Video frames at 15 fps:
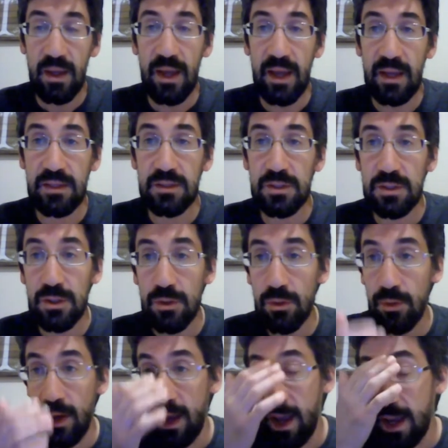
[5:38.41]
And
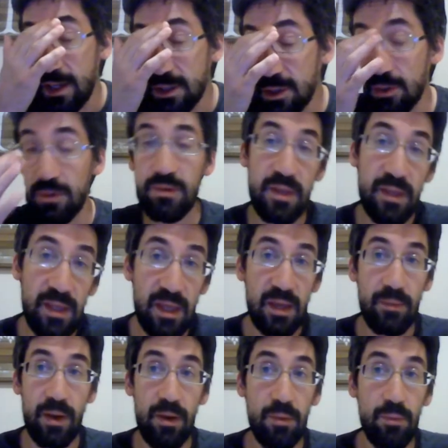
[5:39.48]
so as you're thinking
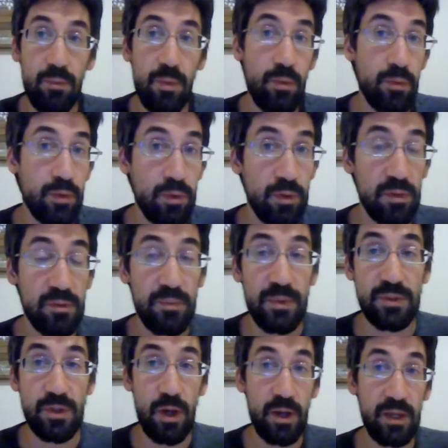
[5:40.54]
about what we're going to be
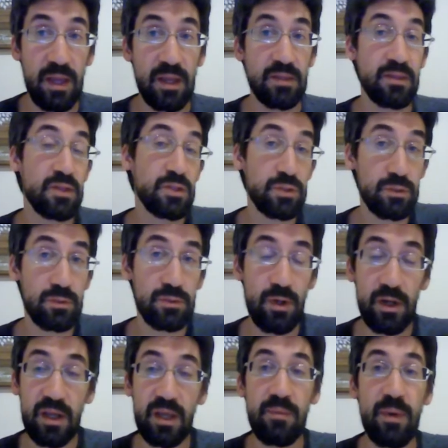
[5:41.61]
talking
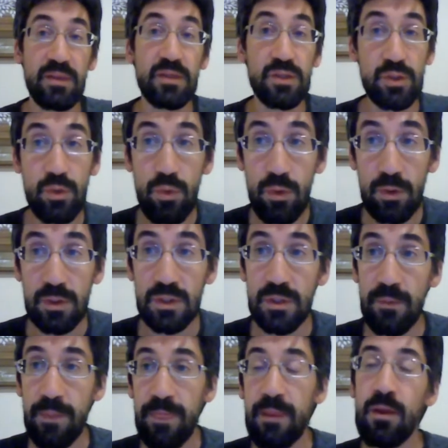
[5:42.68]
about in this course,
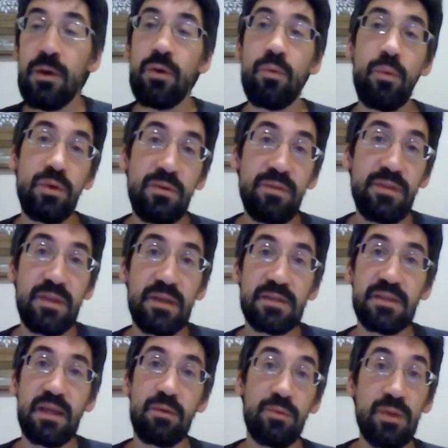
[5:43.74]
one of the things that
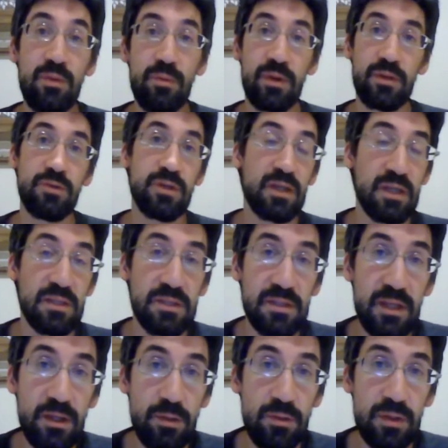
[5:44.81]
I really want you to
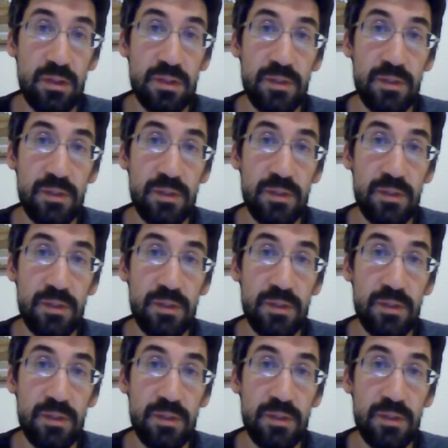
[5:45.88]
consider is